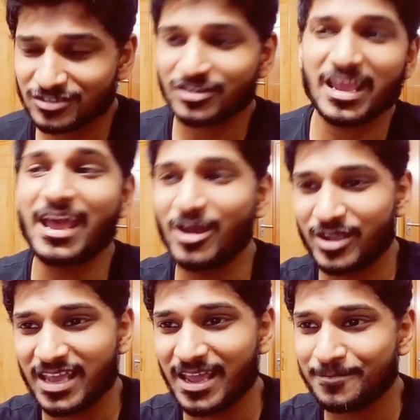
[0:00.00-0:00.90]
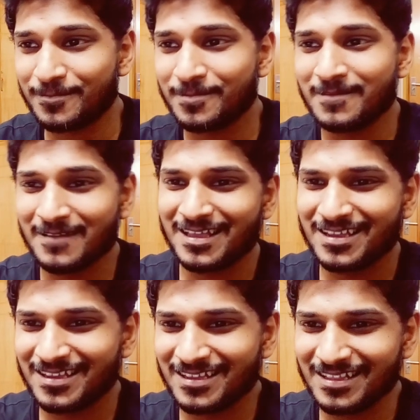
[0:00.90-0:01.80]
Okay, okay.
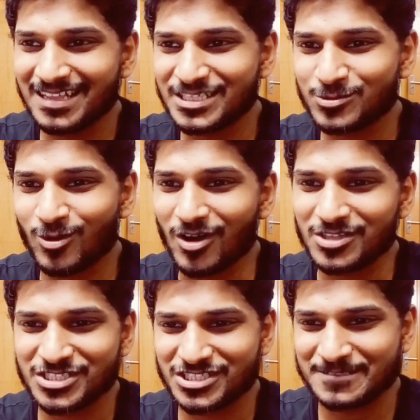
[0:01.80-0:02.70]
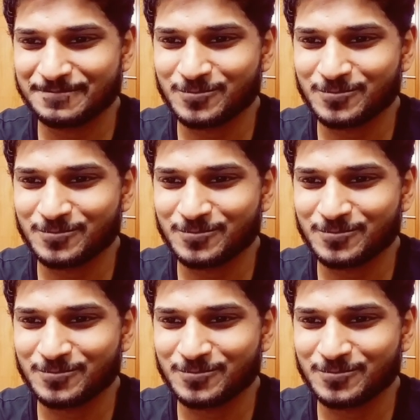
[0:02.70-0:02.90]
Let's watch.